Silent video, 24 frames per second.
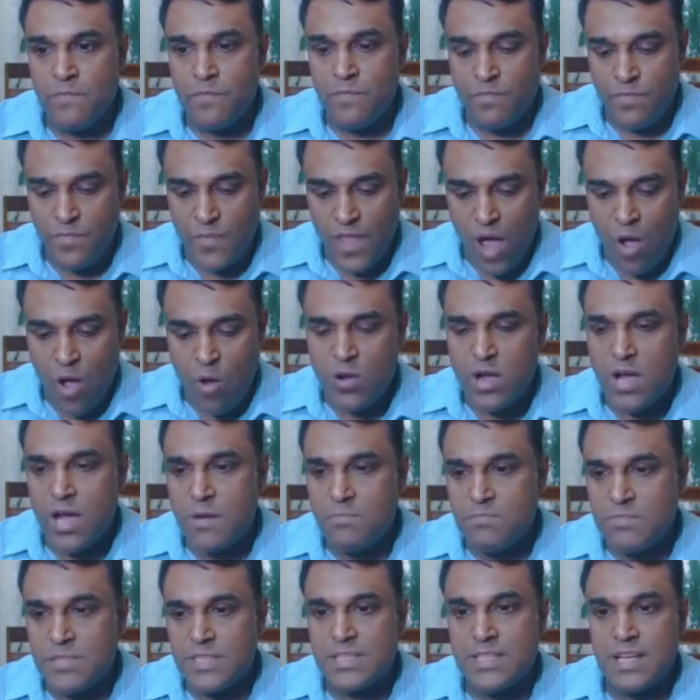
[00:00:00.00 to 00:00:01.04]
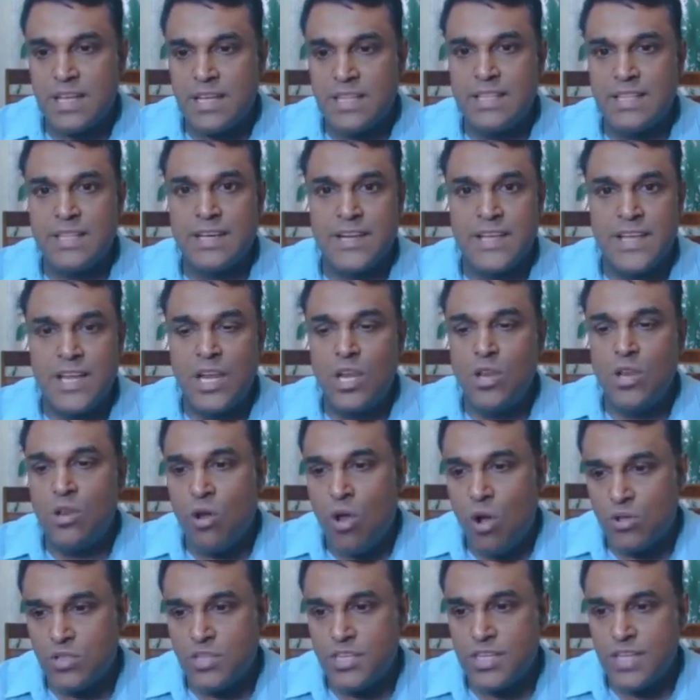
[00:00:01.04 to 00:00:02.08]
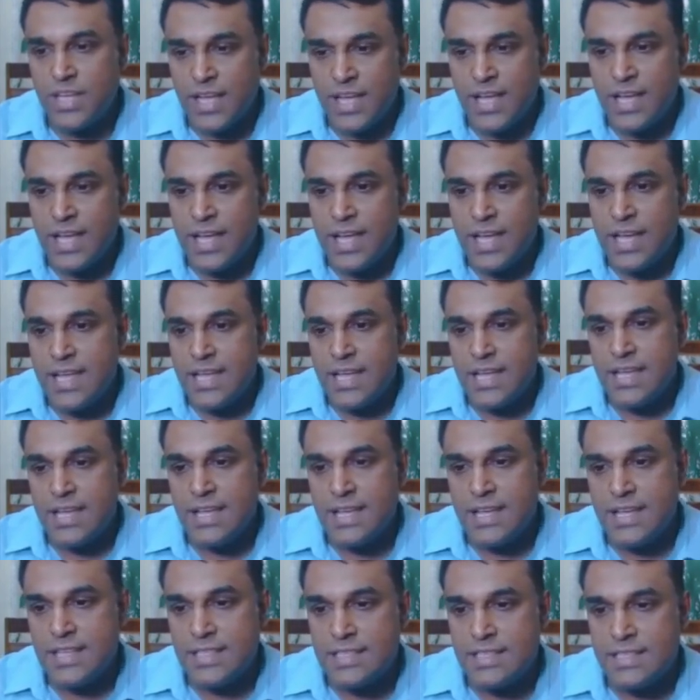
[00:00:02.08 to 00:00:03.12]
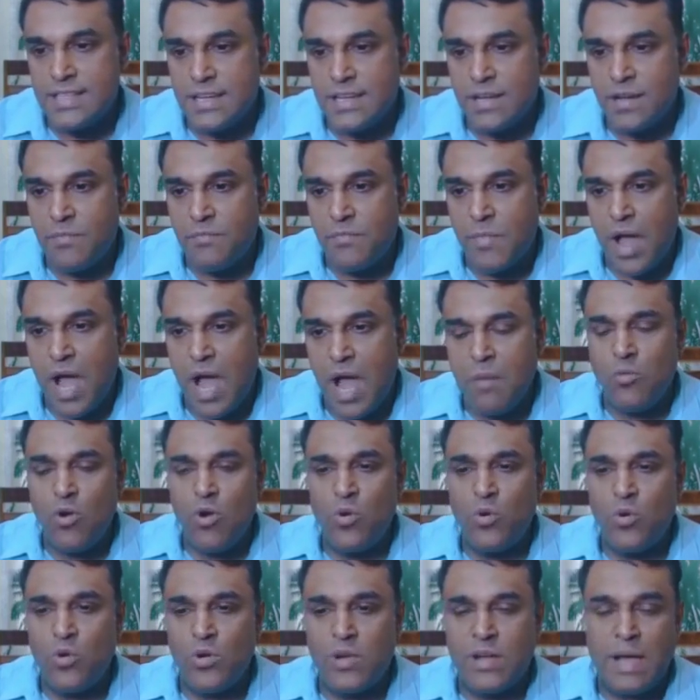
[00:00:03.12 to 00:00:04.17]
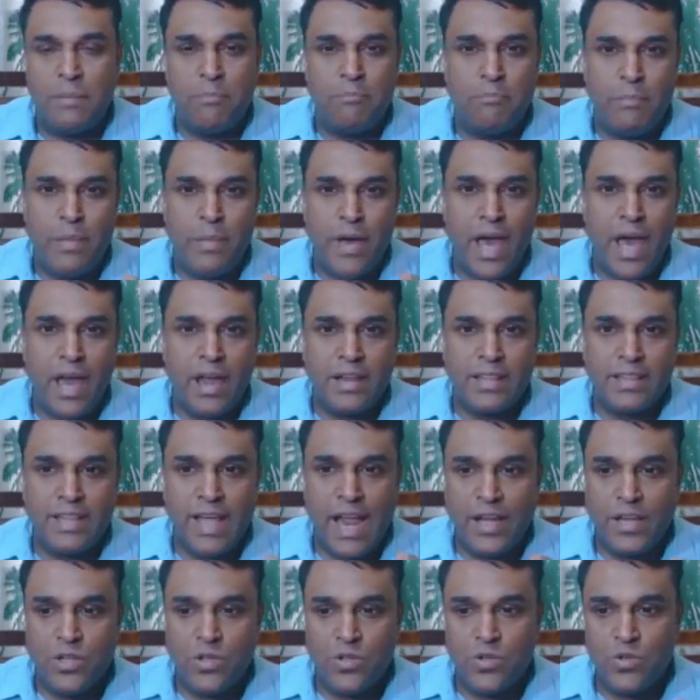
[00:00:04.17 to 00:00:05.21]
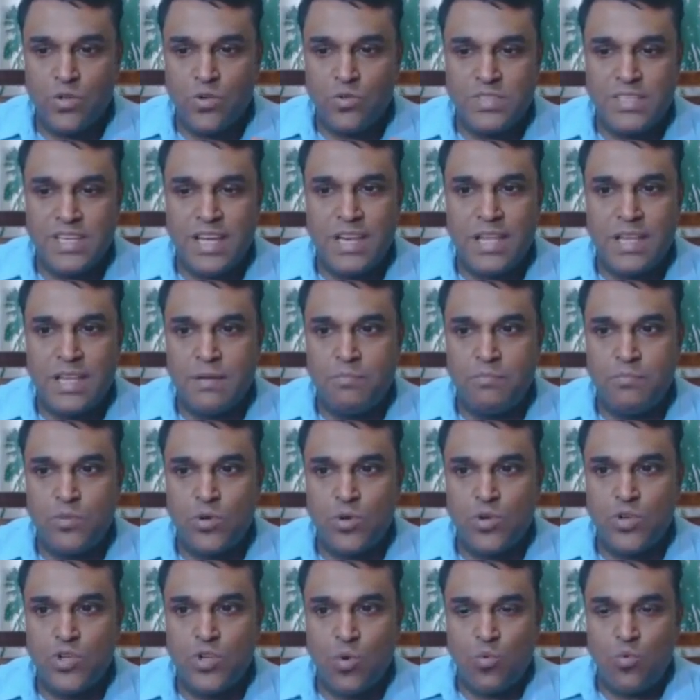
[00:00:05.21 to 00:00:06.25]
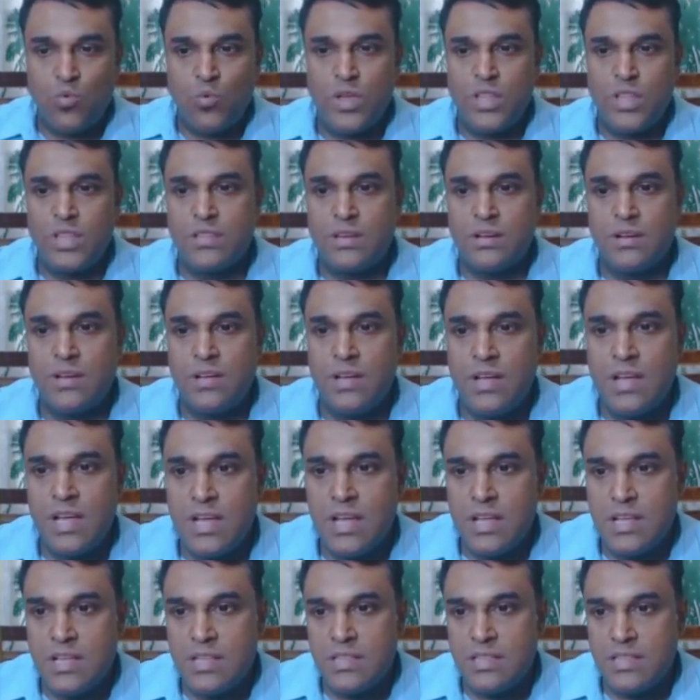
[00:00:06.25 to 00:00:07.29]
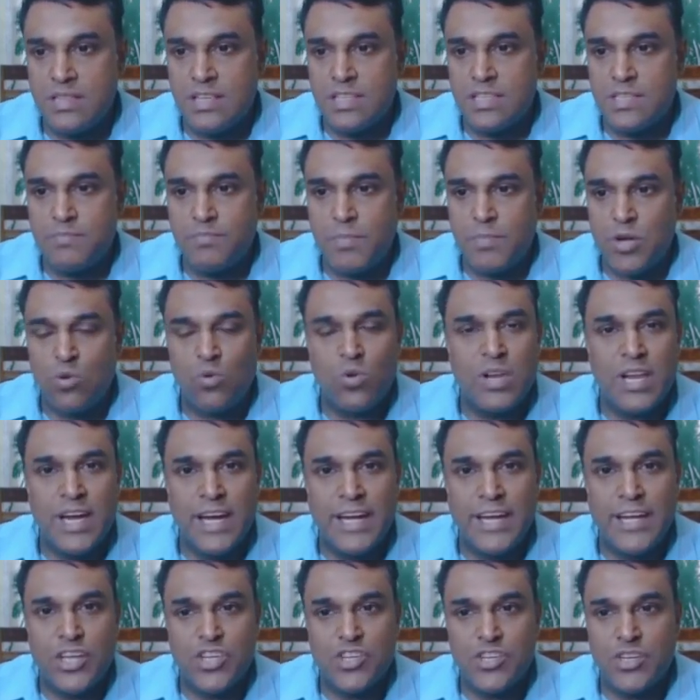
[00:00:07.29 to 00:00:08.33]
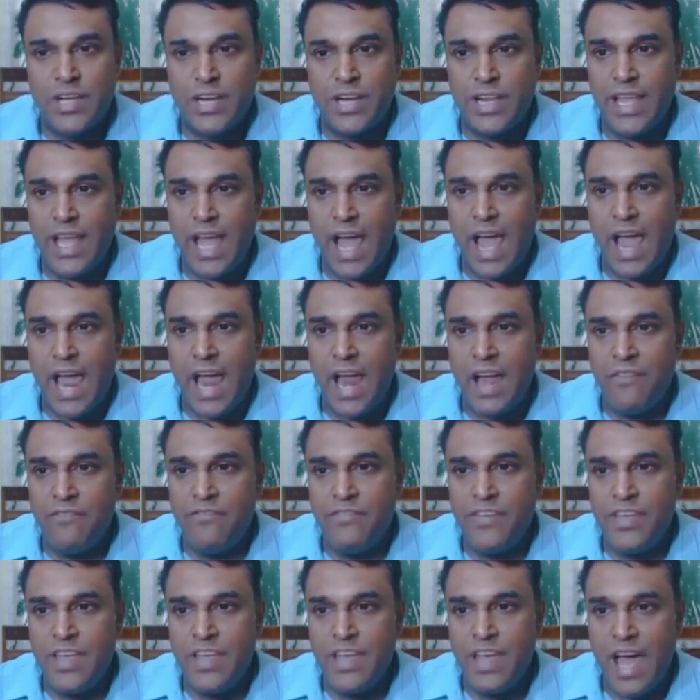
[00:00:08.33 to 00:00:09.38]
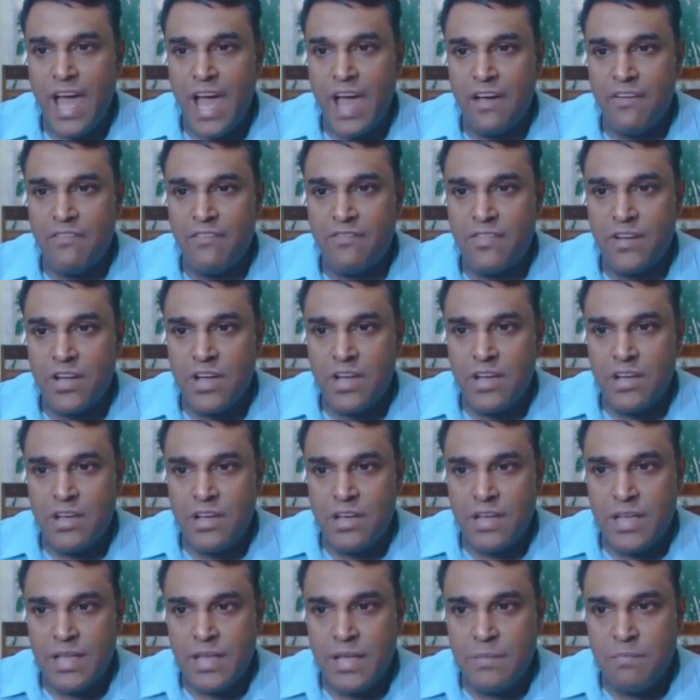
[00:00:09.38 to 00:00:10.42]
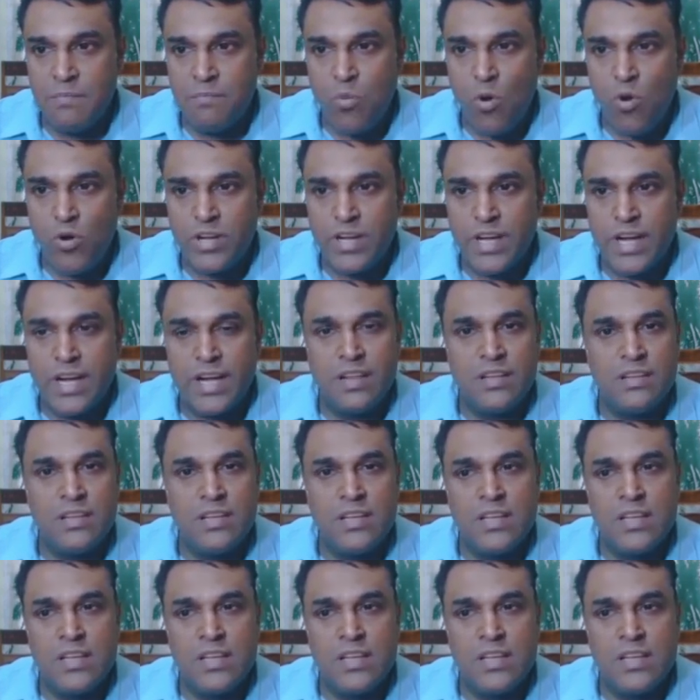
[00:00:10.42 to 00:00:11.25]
Now comes the real logic is I'm going to compare that user input with this particular dictionary, and we have imported,